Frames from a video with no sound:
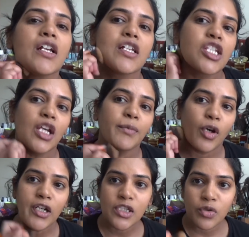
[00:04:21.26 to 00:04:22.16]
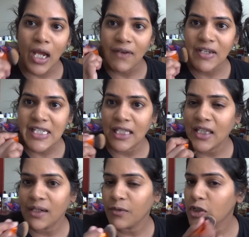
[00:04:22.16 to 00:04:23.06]
So having said
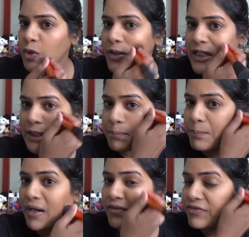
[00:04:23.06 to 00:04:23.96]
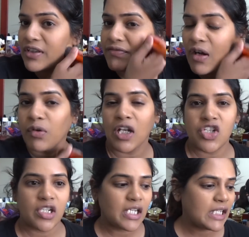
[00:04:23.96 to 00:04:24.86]
that, I'm going to quickly buff the
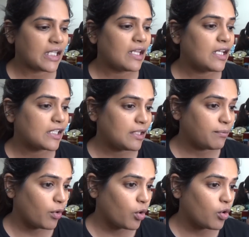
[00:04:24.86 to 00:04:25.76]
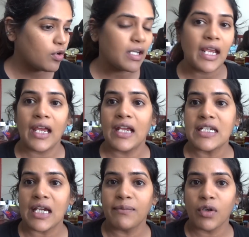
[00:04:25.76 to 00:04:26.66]
foundation in a little more,
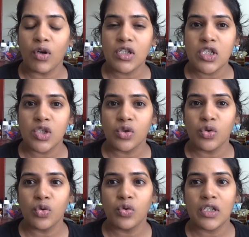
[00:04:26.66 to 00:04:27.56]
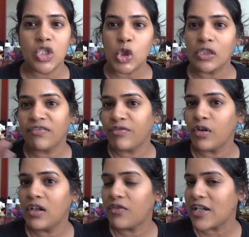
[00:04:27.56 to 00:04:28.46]
and I'm going to do the
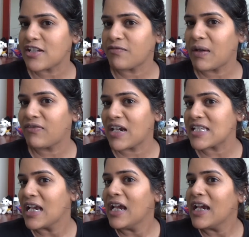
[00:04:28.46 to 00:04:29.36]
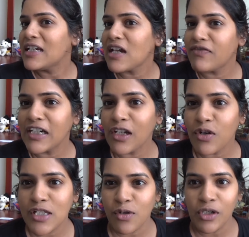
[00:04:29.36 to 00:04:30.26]
full rest of my face. It definitely
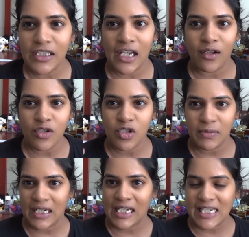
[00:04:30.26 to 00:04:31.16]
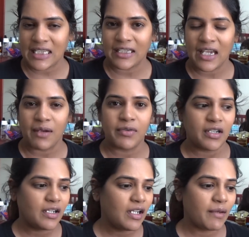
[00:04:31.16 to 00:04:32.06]
looks so yellow to me, at least in the
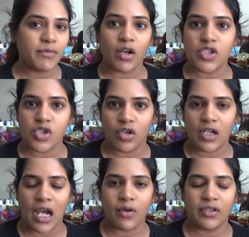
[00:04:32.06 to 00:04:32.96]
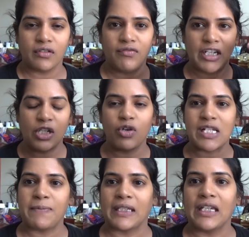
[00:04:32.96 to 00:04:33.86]
camera. I'm not sure how the video
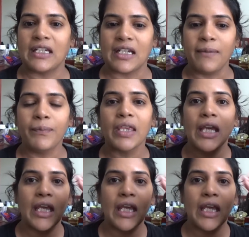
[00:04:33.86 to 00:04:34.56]
is picking it up.